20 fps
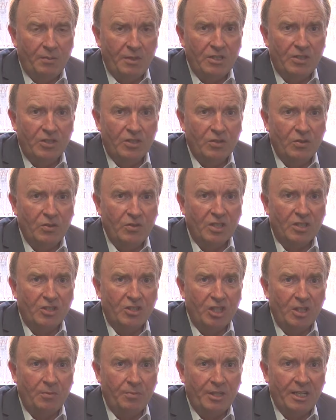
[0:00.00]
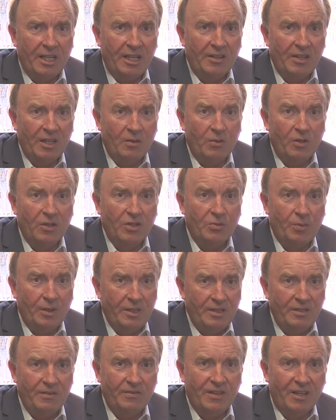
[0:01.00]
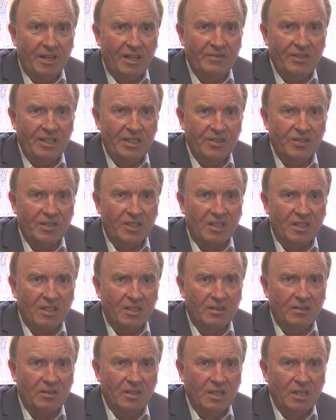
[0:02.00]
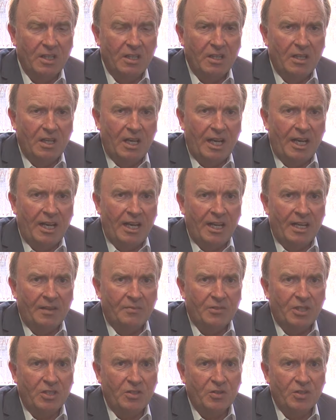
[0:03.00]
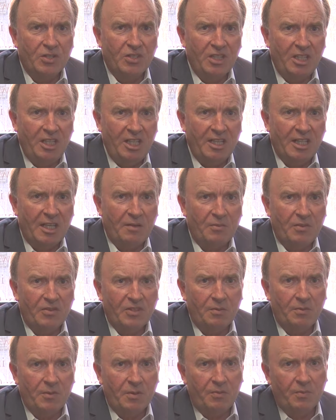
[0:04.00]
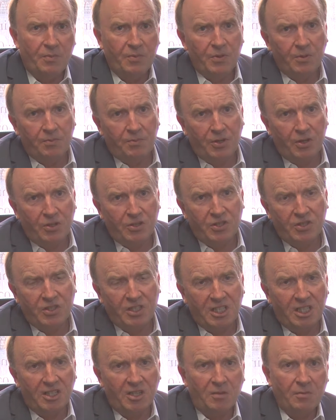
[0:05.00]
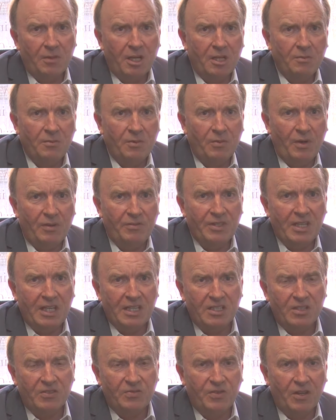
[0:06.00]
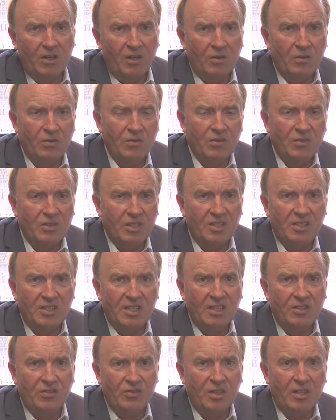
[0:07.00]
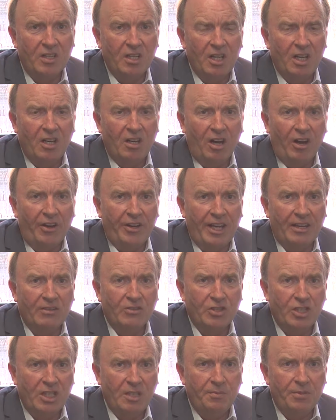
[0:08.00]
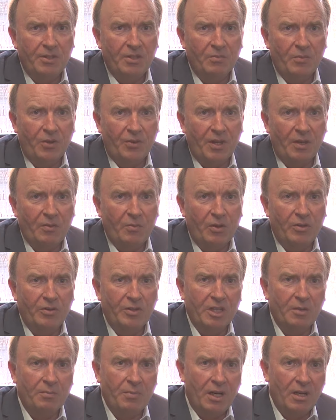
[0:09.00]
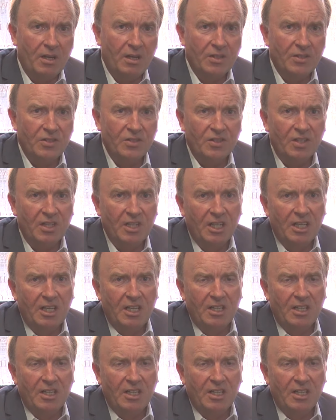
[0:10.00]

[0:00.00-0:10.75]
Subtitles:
women's shoes, are cheaper now than they were 25 years ago. So you're seeing that with some of the purchasing at the moment, whether that's phones, etc., are now cheaper than what they were in the past.